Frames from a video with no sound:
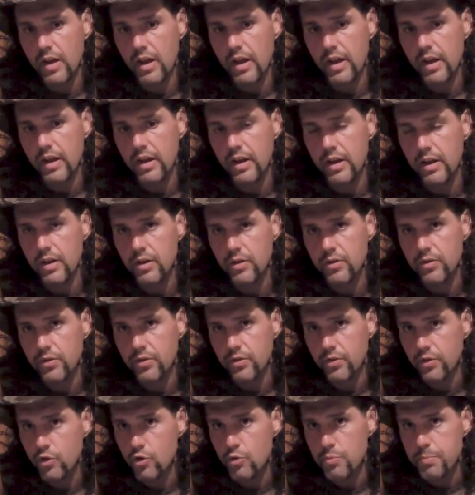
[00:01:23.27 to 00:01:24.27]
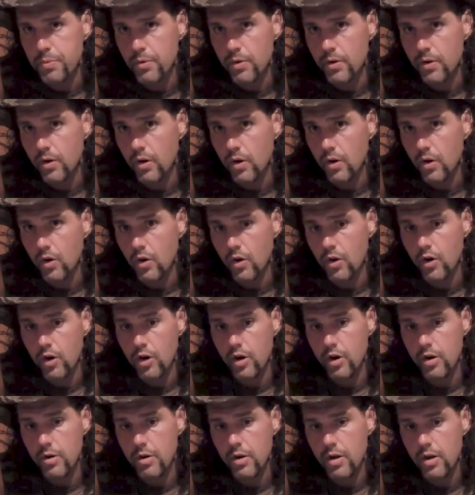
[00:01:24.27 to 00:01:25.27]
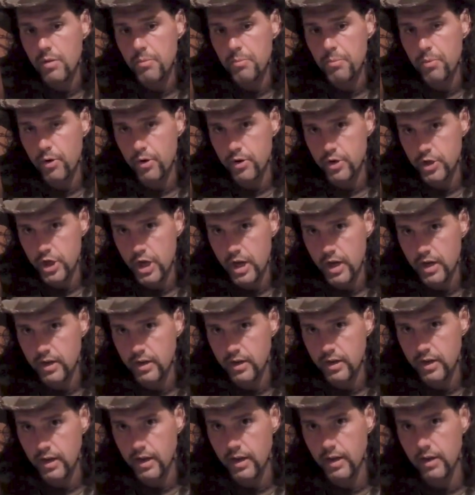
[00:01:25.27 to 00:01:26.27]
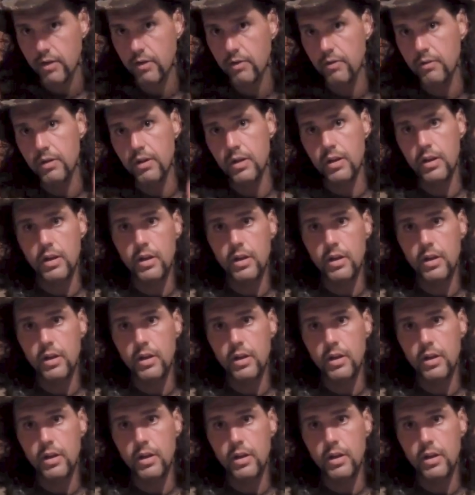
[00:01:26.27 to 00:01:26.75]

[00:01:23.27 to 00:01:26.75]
a super hard projectile